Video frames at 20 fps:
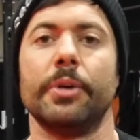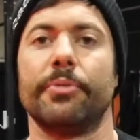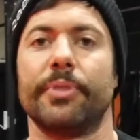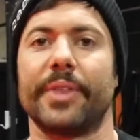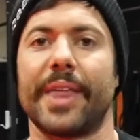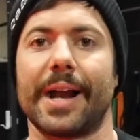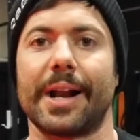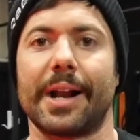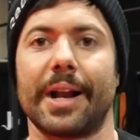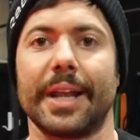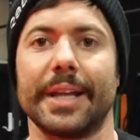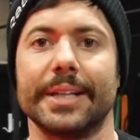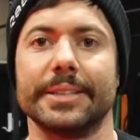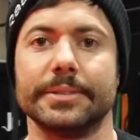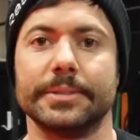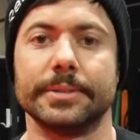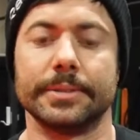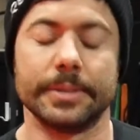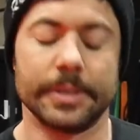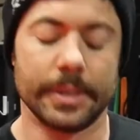for that clean.
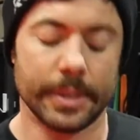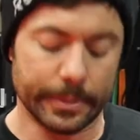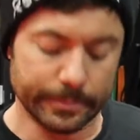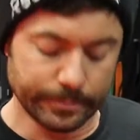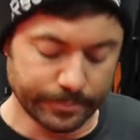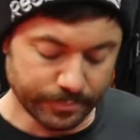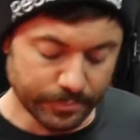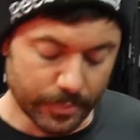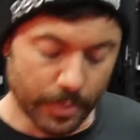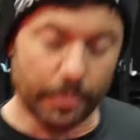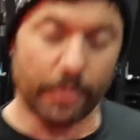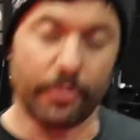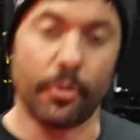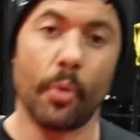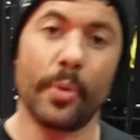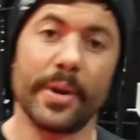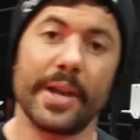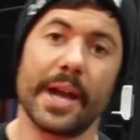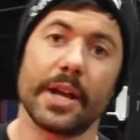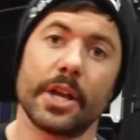Before
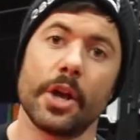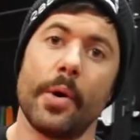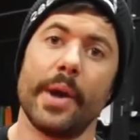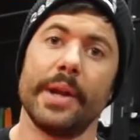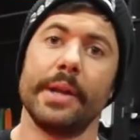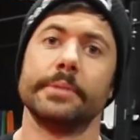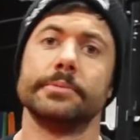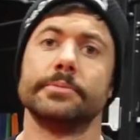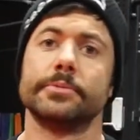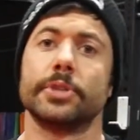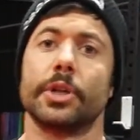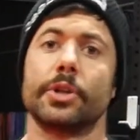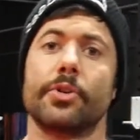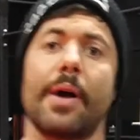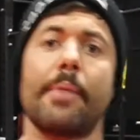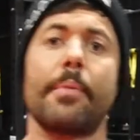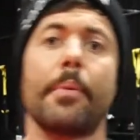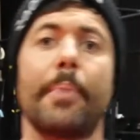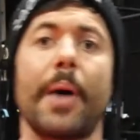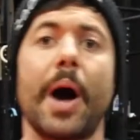we get going, I'm going to
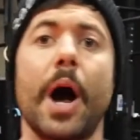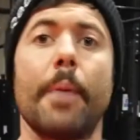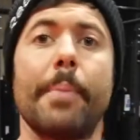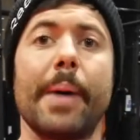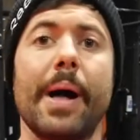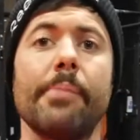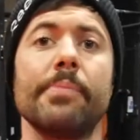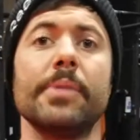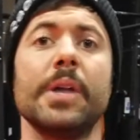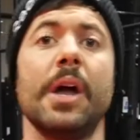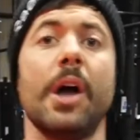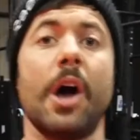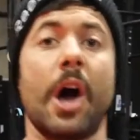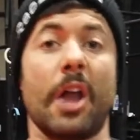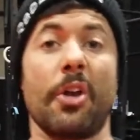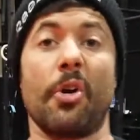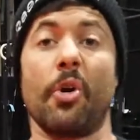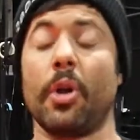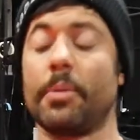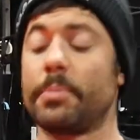grab a barbell,
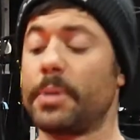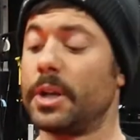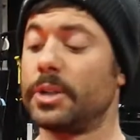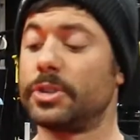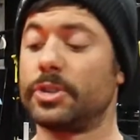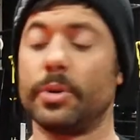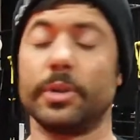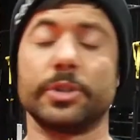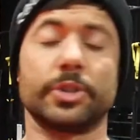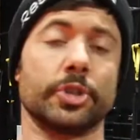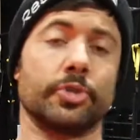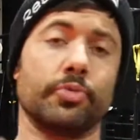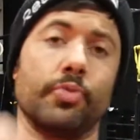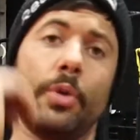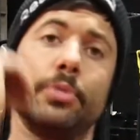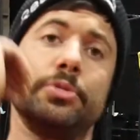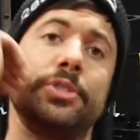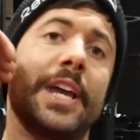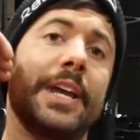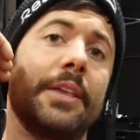and all I'm going to do is just
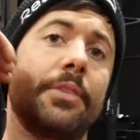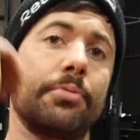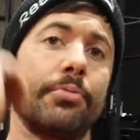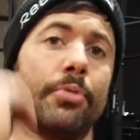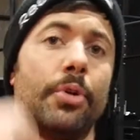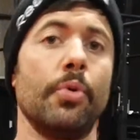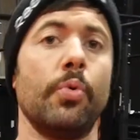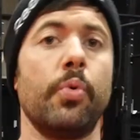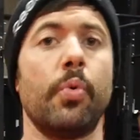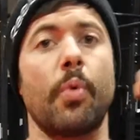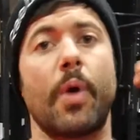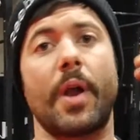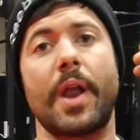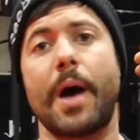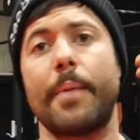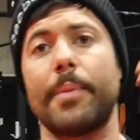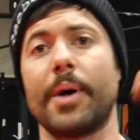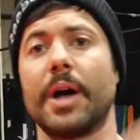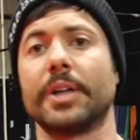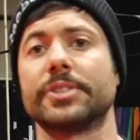rotate through one
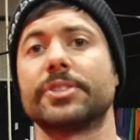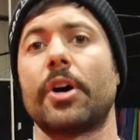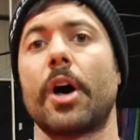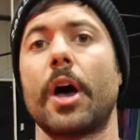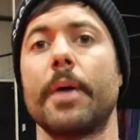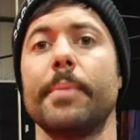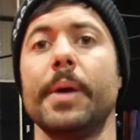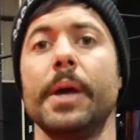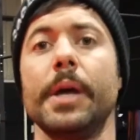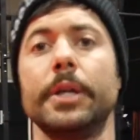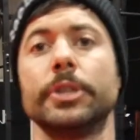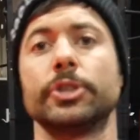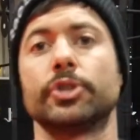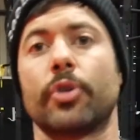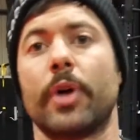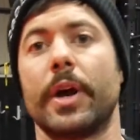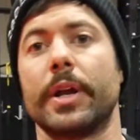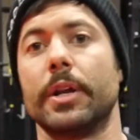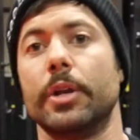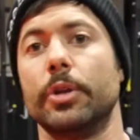arm at a time,
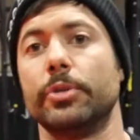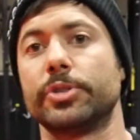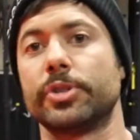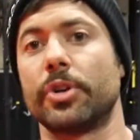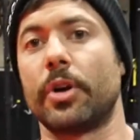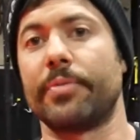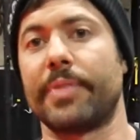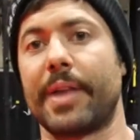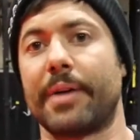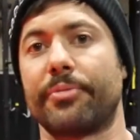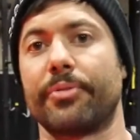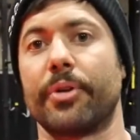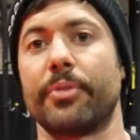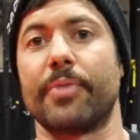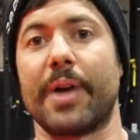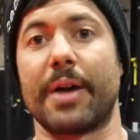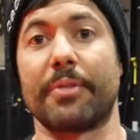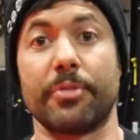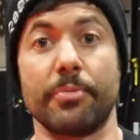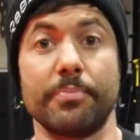try and loosen off that front
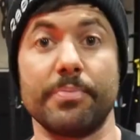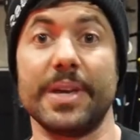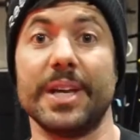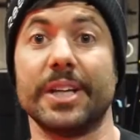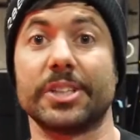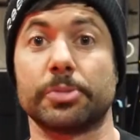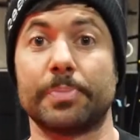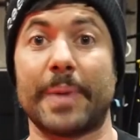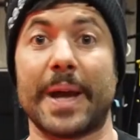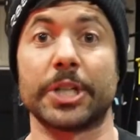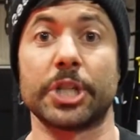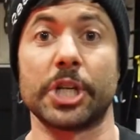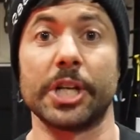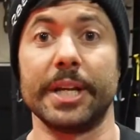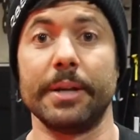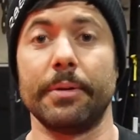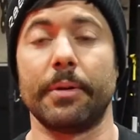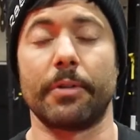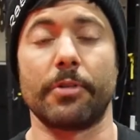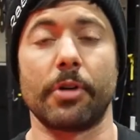rack. For me
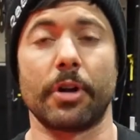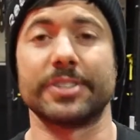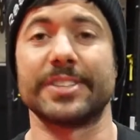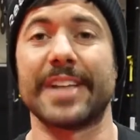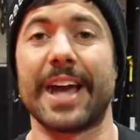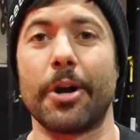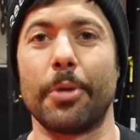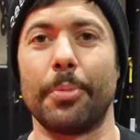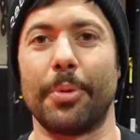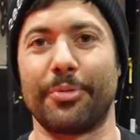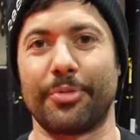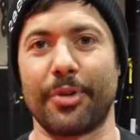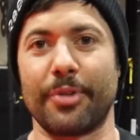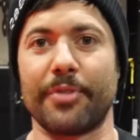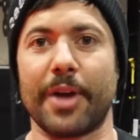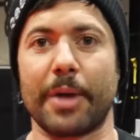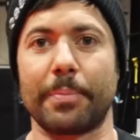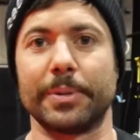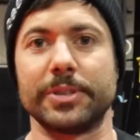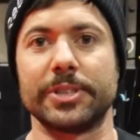especially, I've got a terrible front
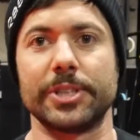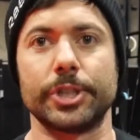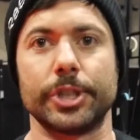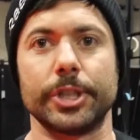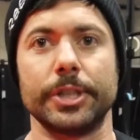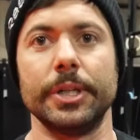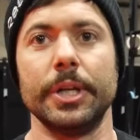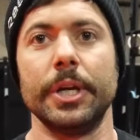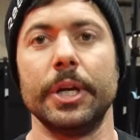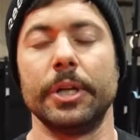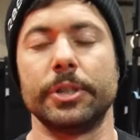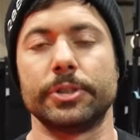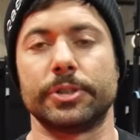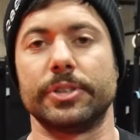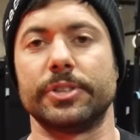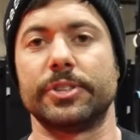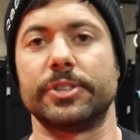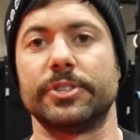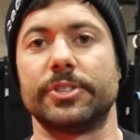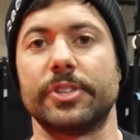rack position, so
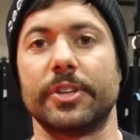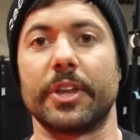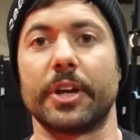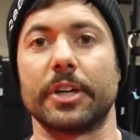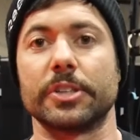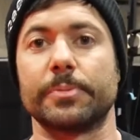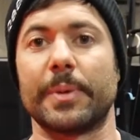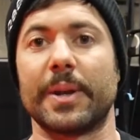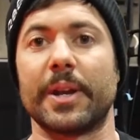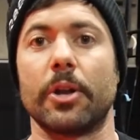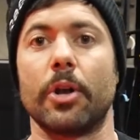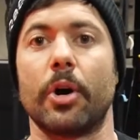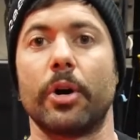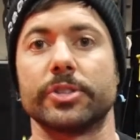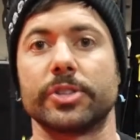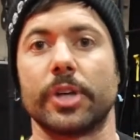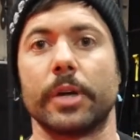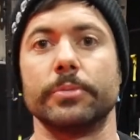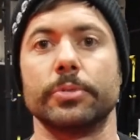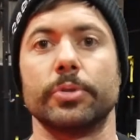this is something I spend a lot of
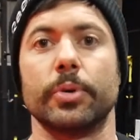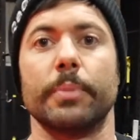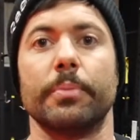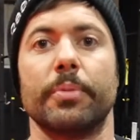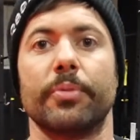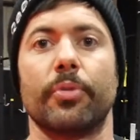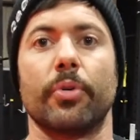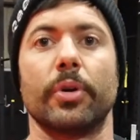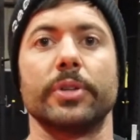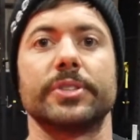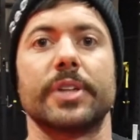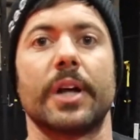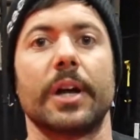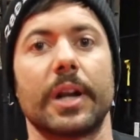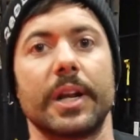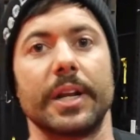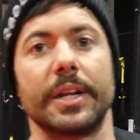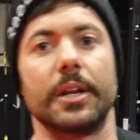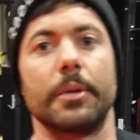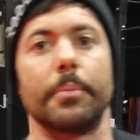time doing before I start
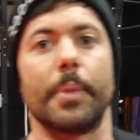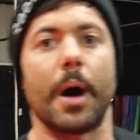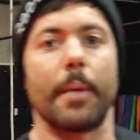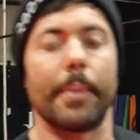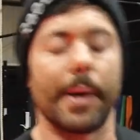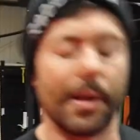cleaning the barbell.